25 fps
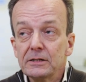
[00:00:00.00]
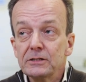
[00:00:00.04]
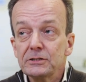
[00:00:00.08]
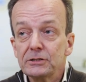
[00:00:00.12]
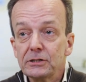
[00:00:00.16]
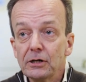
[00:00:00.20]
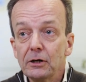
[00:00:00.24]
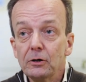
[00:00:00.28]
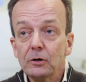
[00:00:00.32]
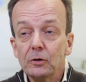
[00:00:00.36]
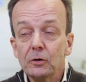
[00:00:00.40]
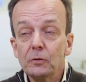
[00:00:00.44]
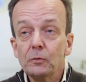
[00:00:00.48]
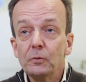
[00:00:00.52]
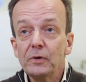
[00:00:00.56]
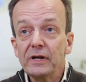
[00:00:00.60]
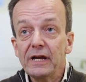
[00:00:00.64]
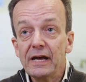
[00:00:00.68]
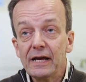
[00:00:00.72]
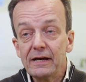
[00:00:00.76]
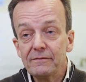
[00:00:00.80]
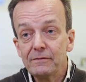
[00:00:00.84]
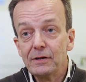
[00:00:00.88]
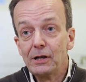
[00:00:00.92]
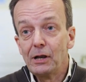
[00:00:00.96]
So we
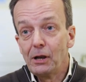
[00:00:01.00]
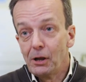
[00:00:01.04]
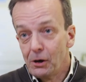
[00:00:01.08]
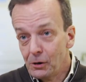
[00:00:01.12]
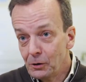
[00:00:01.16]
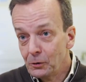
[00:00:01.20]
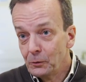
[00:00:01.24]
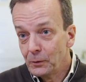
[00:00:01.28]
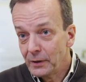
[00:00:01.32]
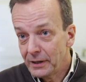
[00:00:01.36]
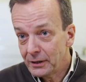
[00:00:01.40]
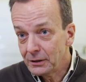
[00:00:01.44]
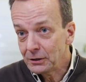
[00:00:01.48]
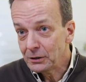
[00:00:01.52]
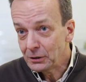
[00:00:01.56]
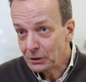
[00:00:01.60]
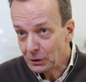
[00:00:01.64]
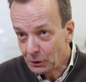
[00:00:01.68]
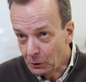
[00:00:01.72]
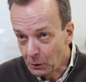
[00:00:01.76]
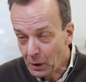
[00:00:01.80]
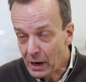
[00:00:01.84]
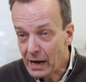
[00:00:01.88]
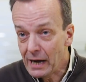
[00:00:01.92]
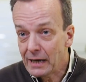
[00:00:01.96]
have a long way to
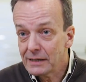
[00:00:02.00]
go.